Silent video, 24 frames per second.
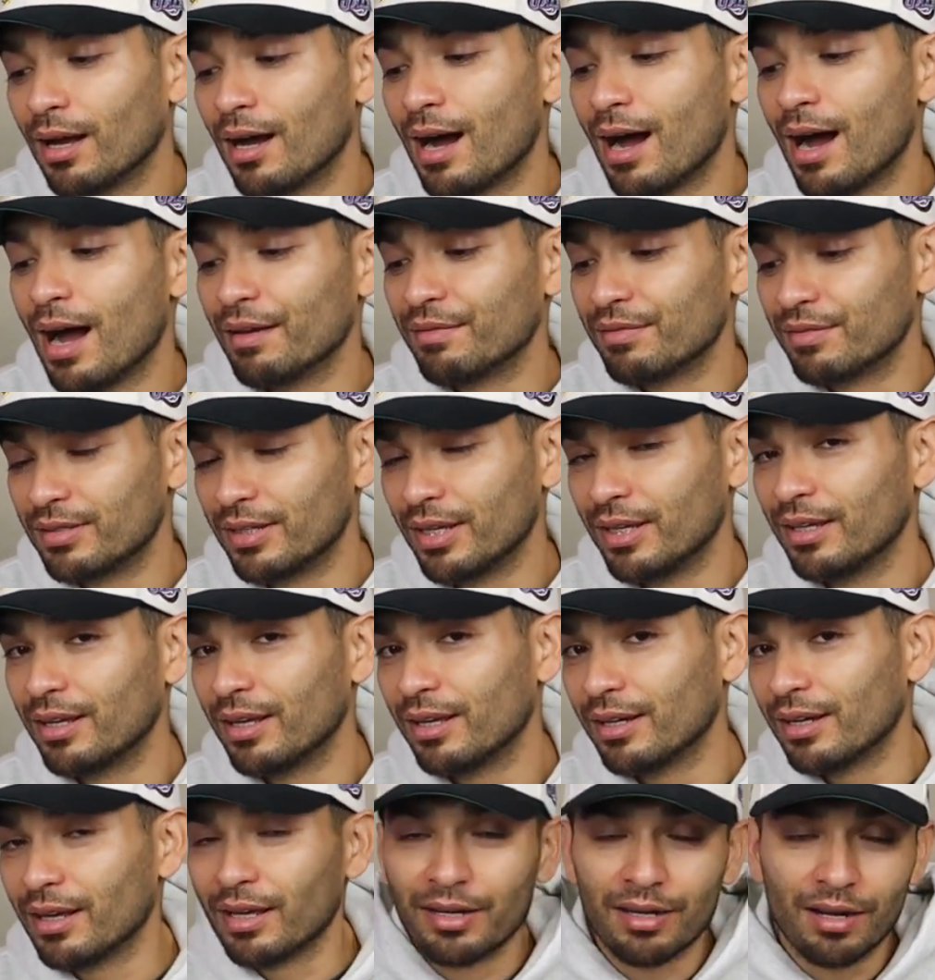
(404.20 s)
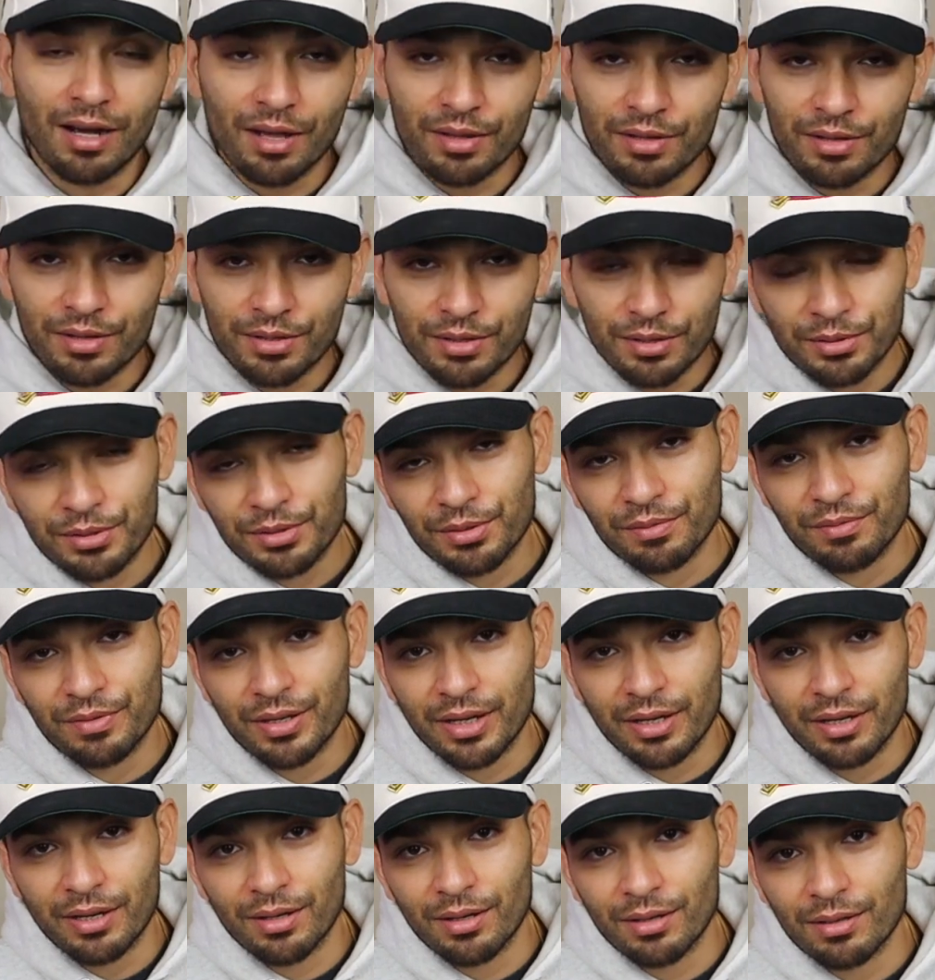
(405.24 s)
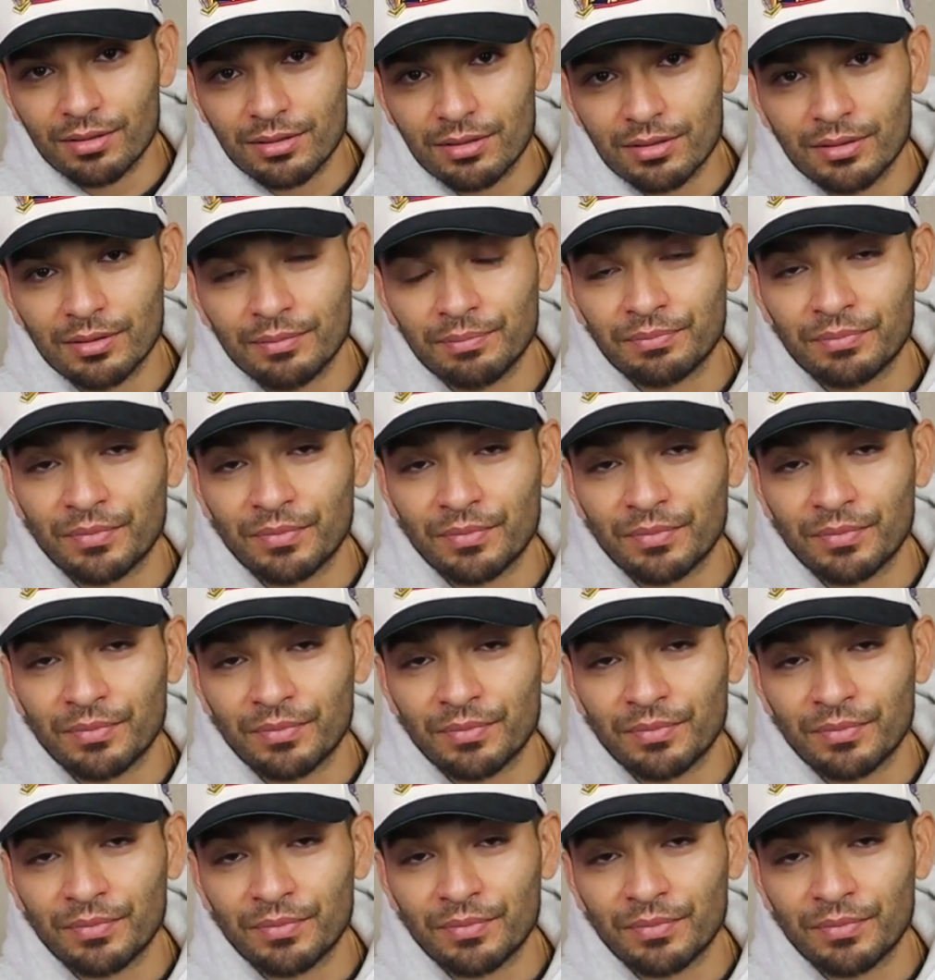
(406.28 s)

I've seen it in other YouTube videos.